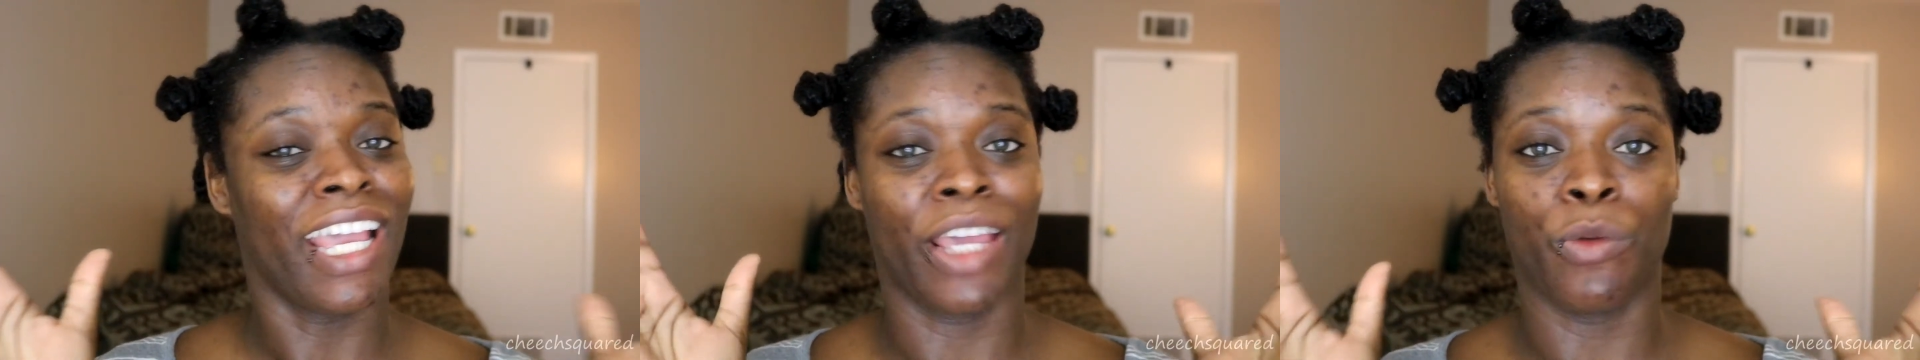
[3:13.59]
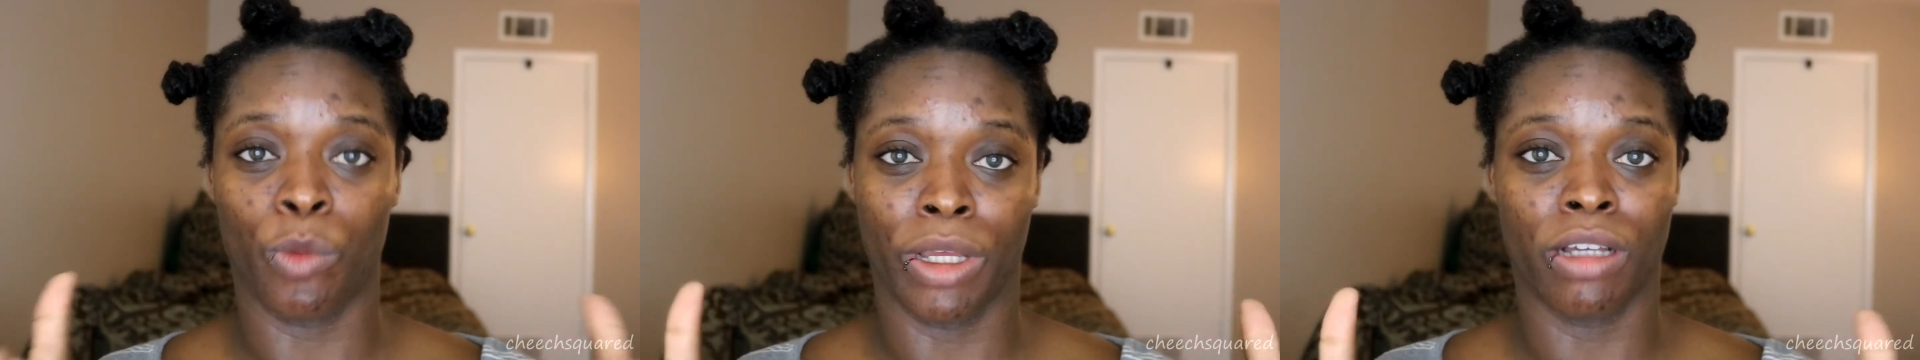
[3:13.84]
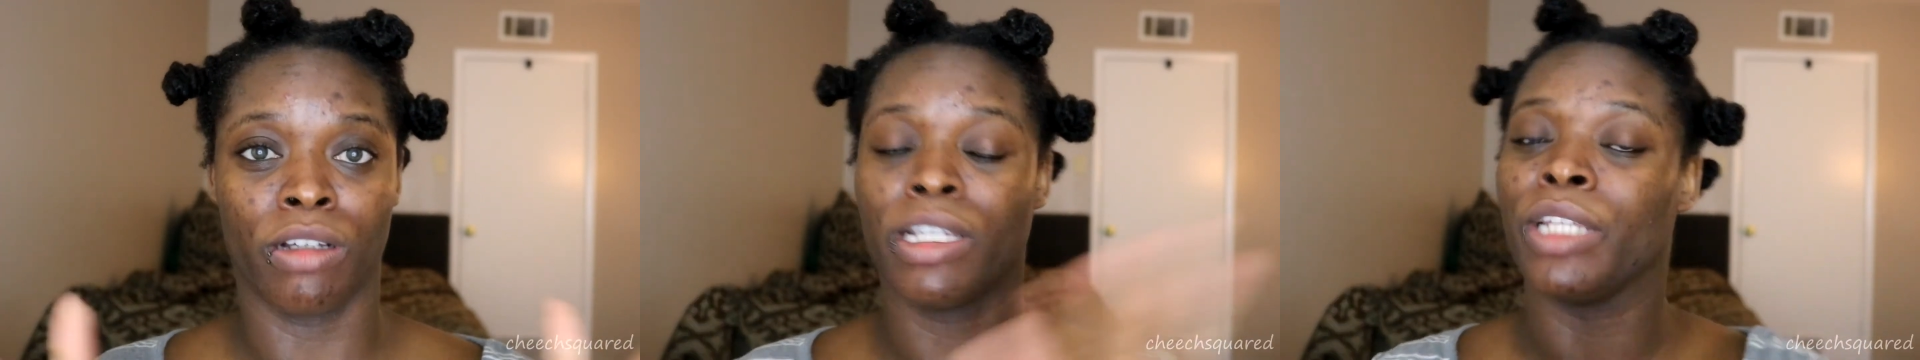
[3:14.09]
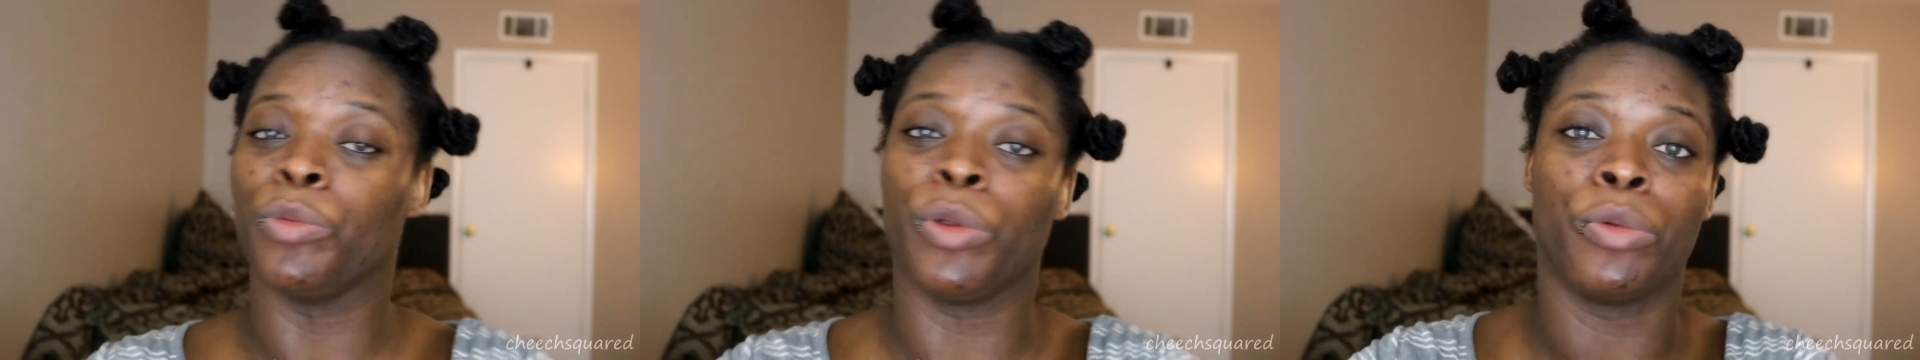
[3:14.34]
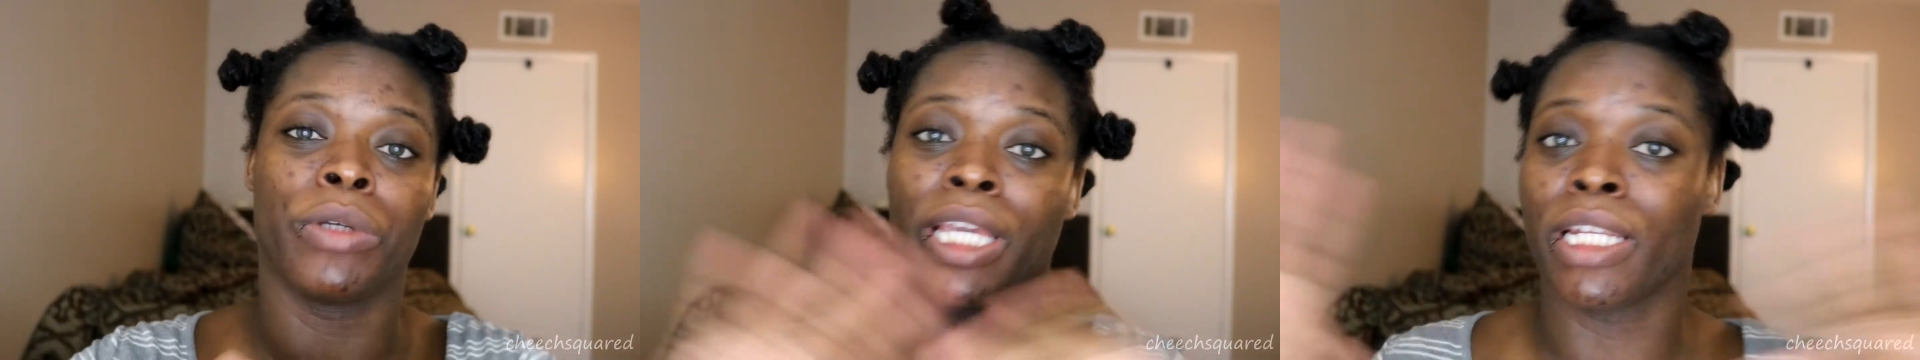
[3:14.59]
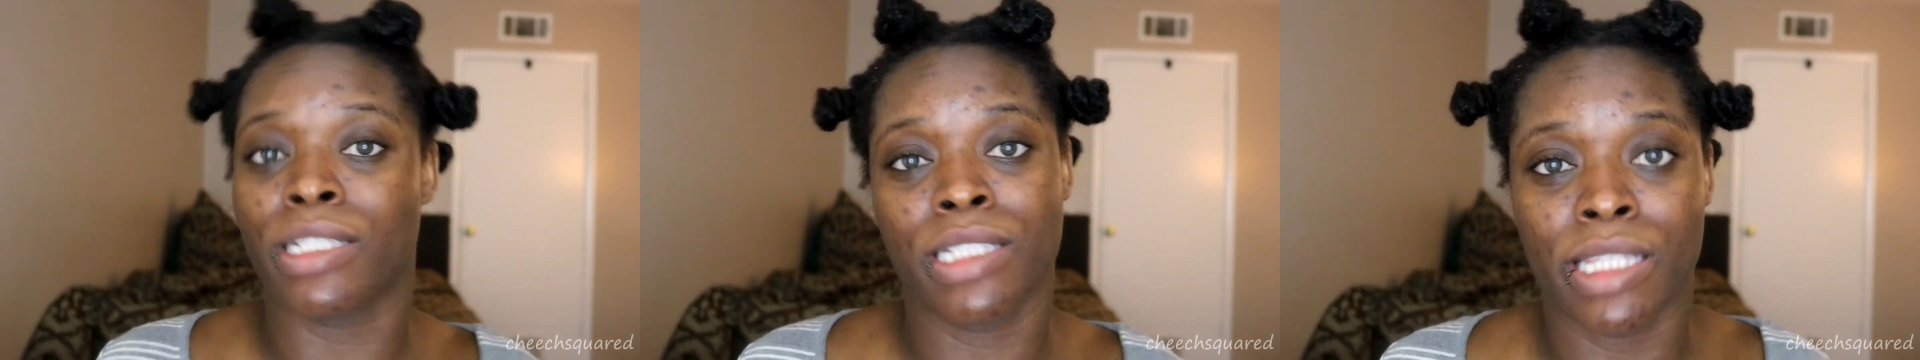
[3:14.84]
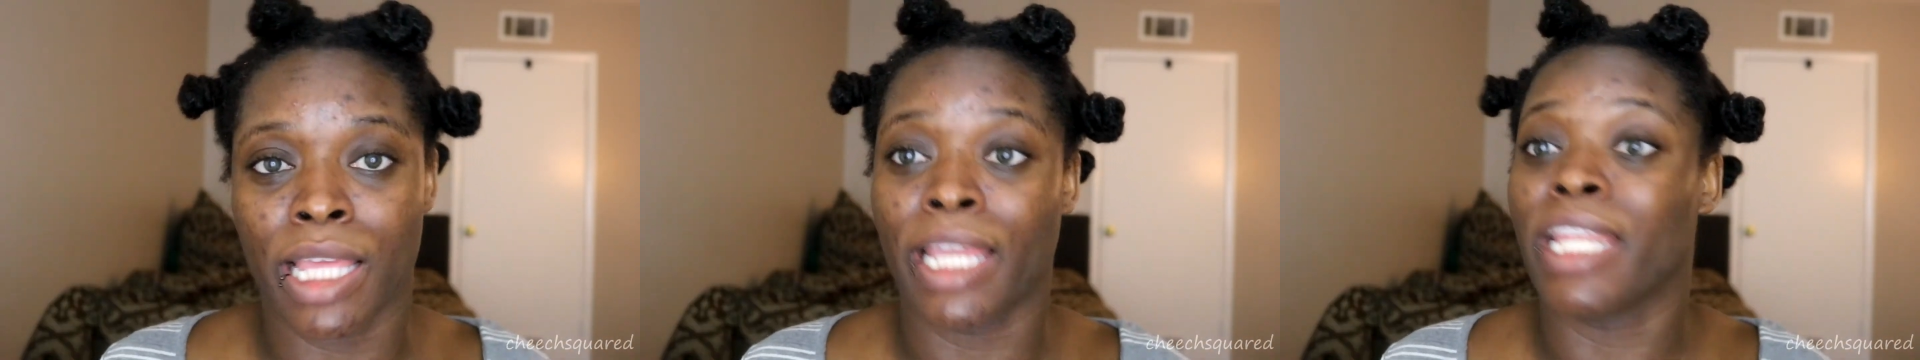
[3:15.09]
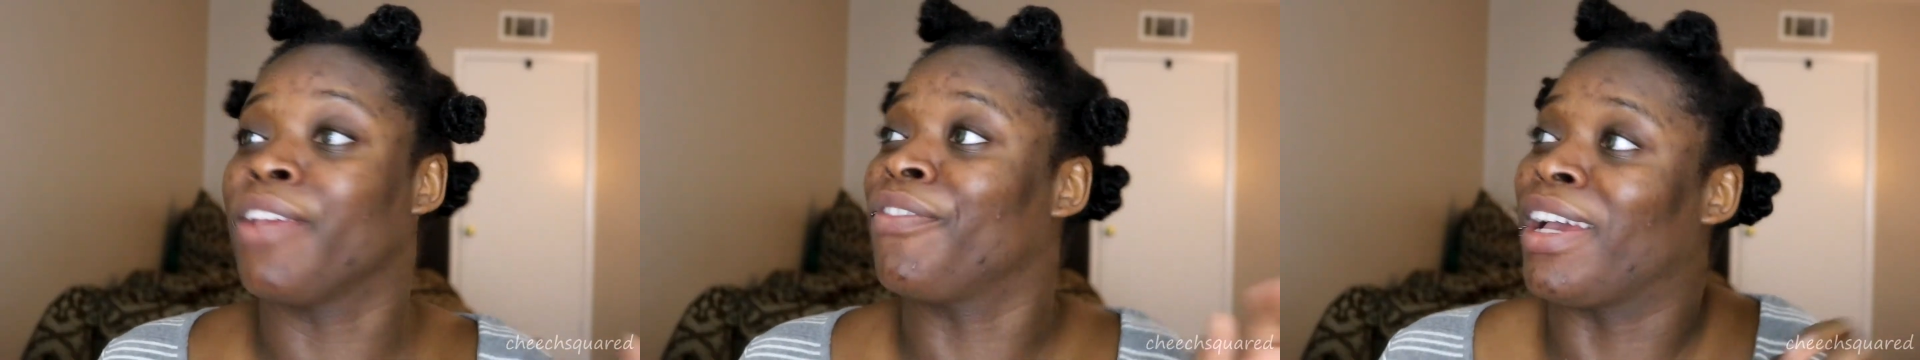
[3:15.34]
and well, and we will get into
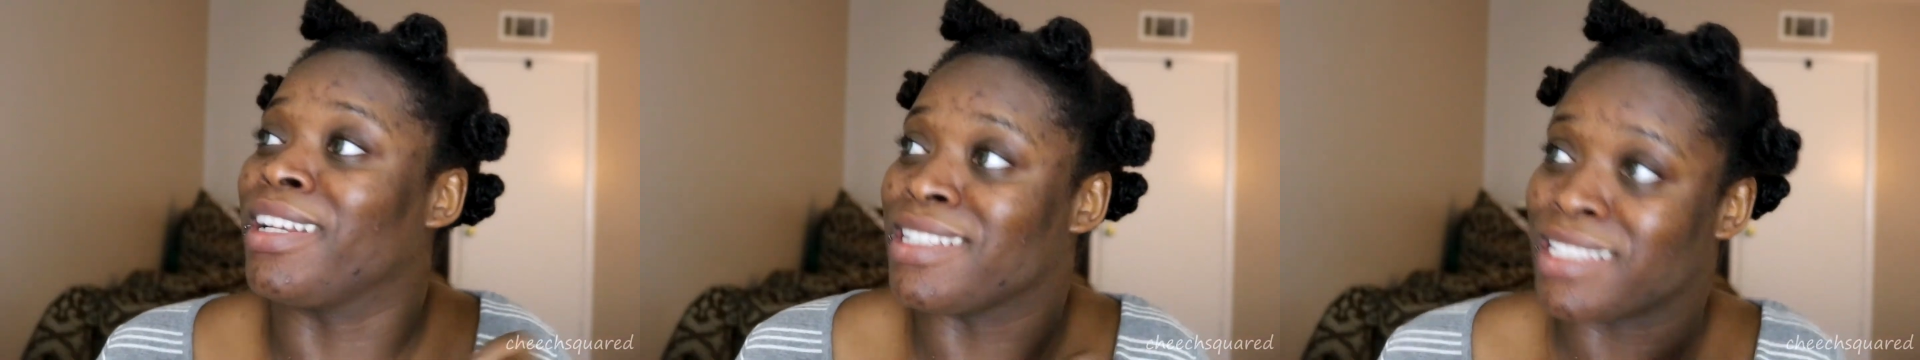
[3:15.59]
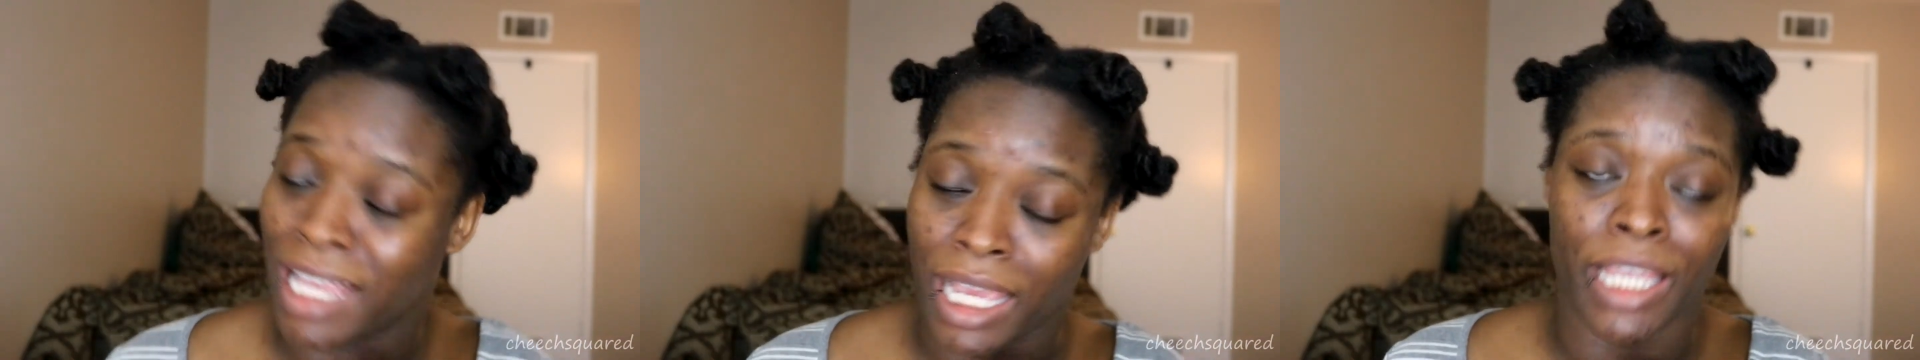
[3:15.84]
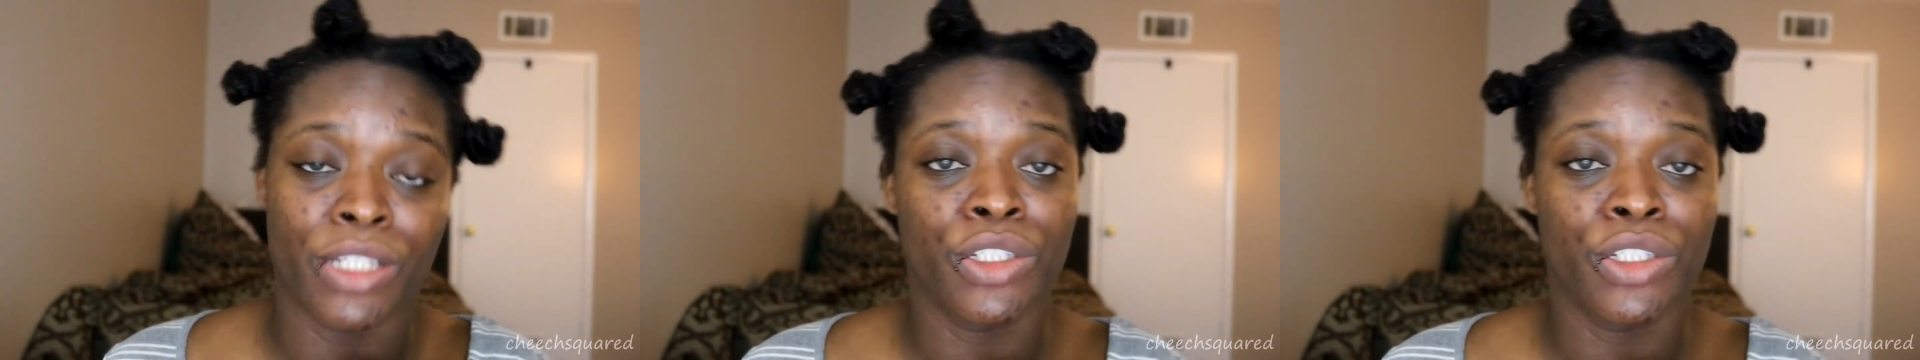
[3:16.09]
that if I decide